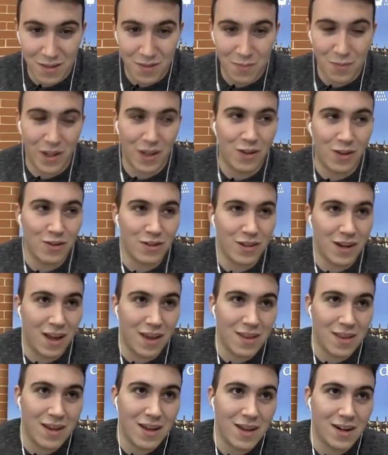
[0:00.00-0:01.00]
Because
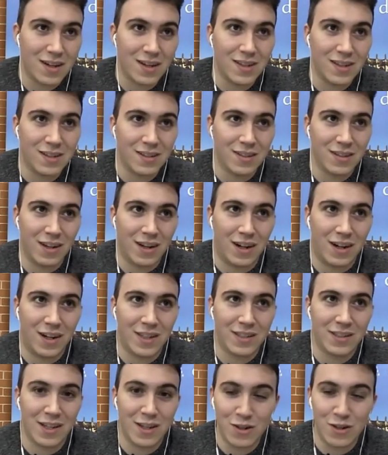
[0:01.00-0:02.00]
LiDAR is a
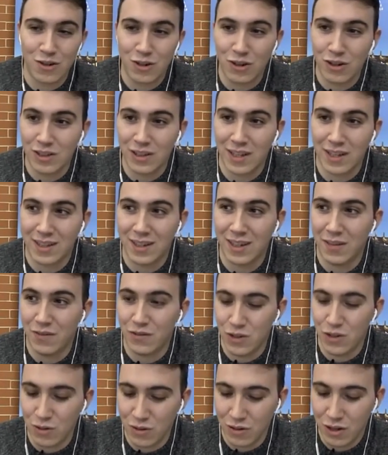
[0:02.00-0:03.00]
sensor that gives
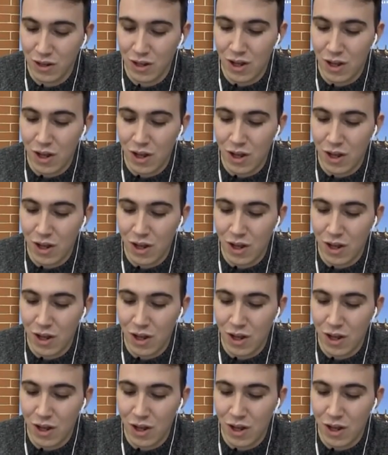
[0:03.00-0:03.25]
you